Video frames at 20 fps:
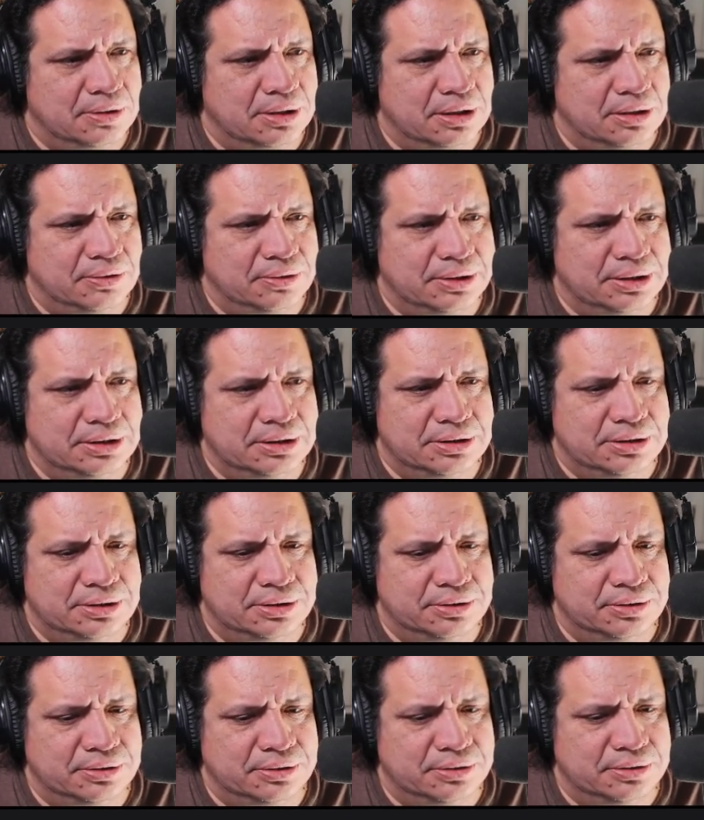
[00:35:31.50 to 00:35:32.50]
We're going
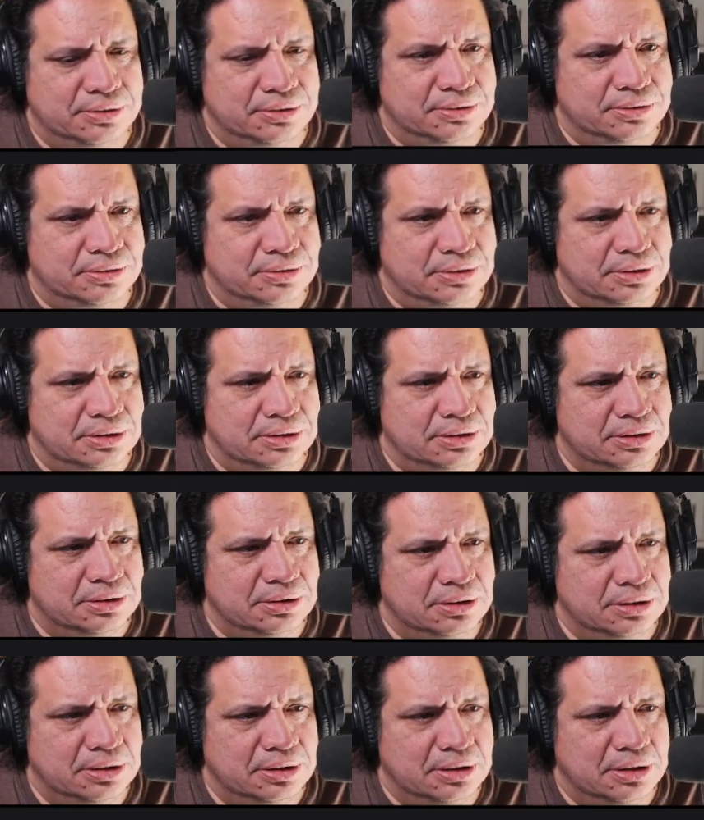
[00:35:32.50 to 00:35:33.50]
to
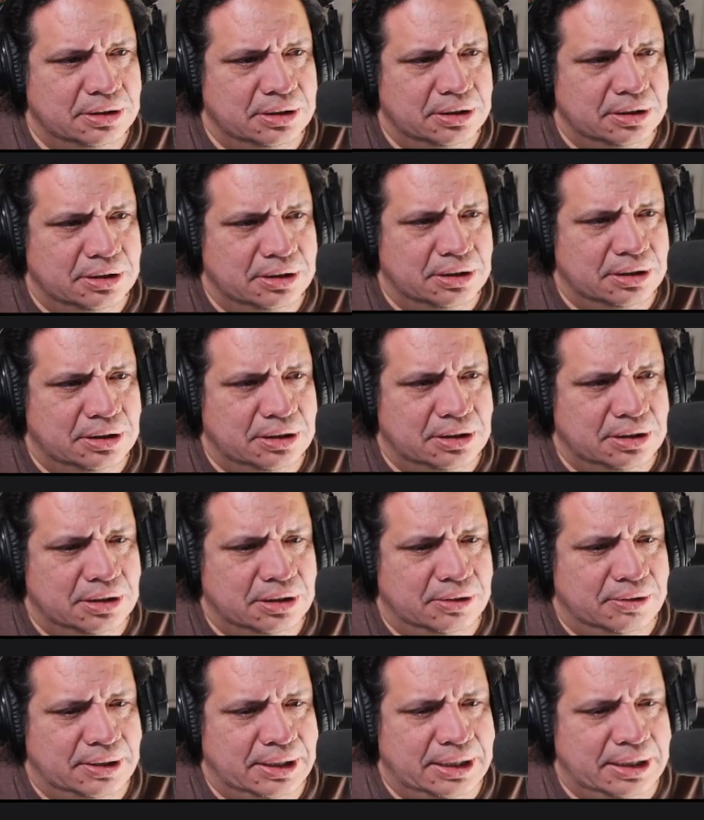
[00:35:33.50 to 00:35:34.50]

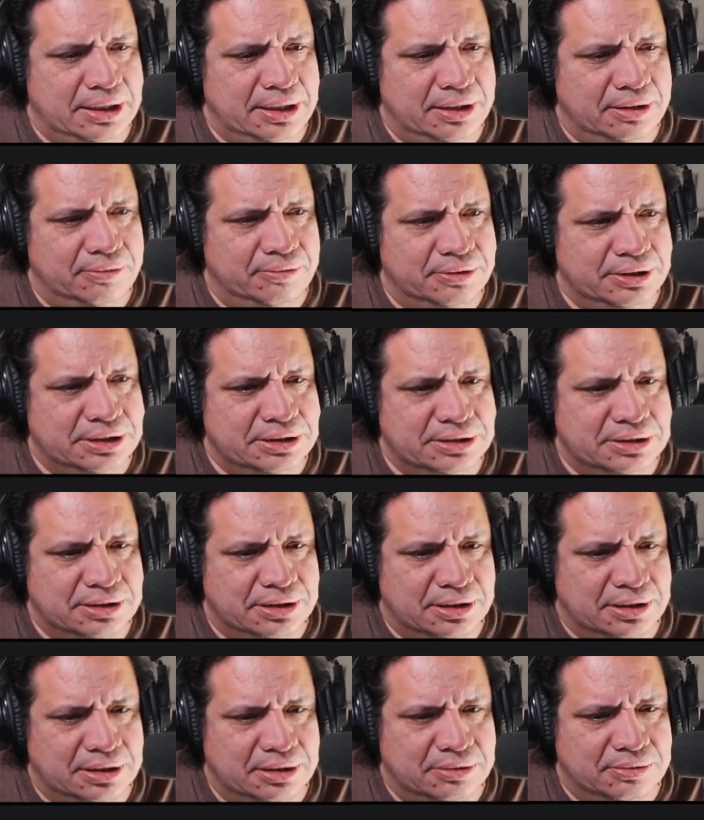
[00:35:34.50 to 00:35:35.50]
go ahead and
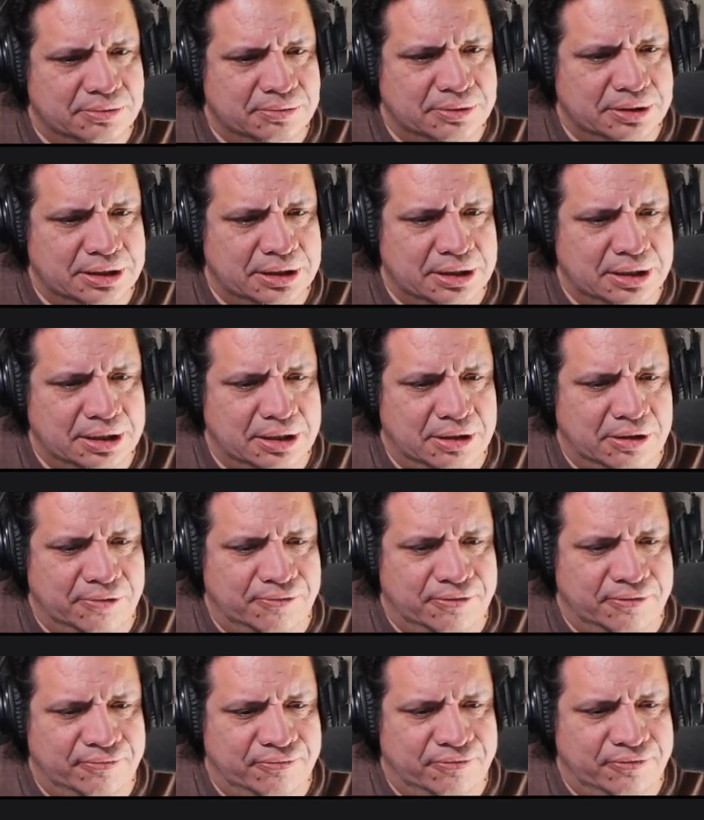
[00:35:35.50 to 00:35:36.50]
restart. We're going to
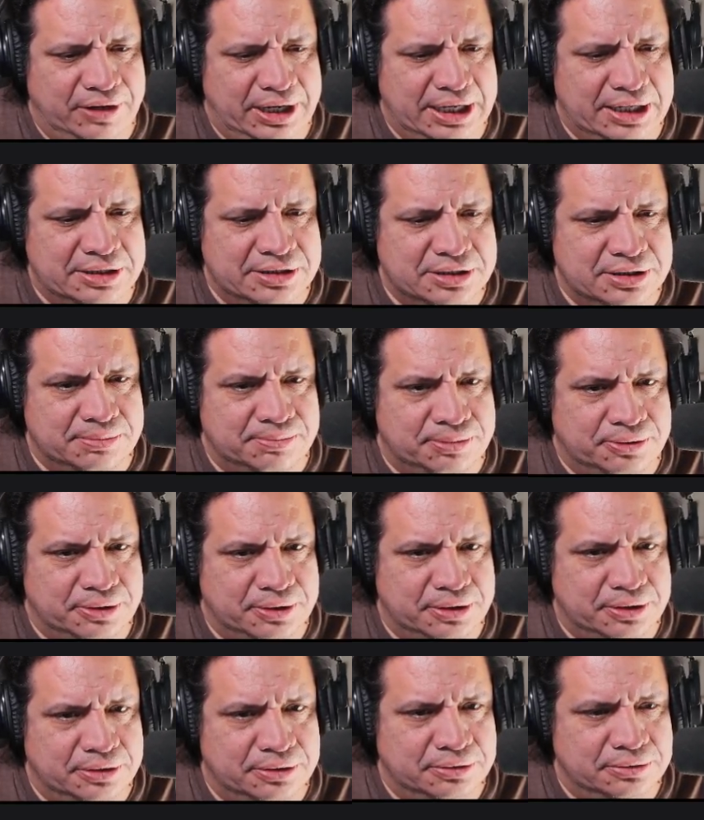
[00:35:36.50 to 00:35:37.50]
go from fast to
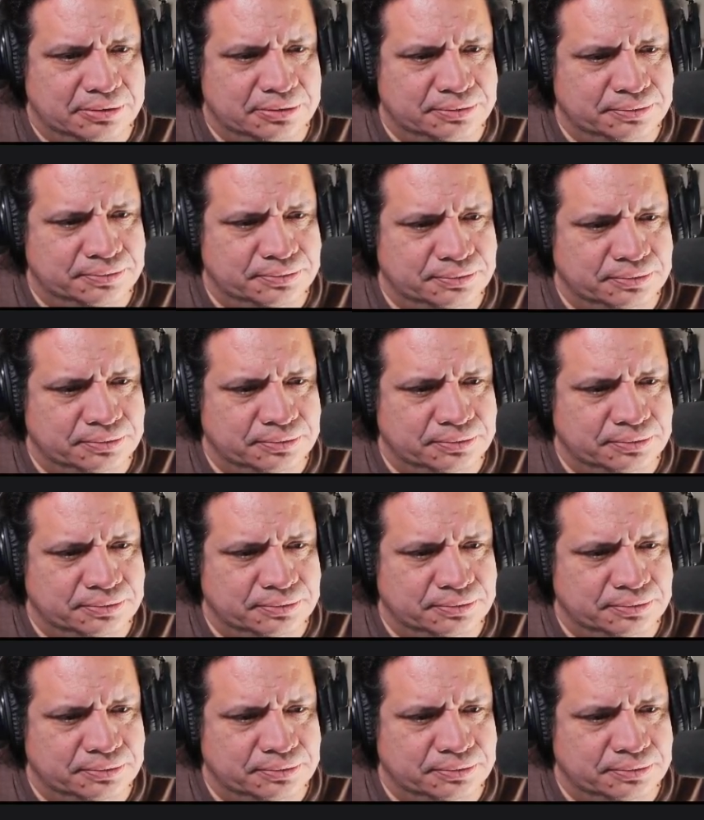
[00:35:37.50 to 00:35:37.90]
pro.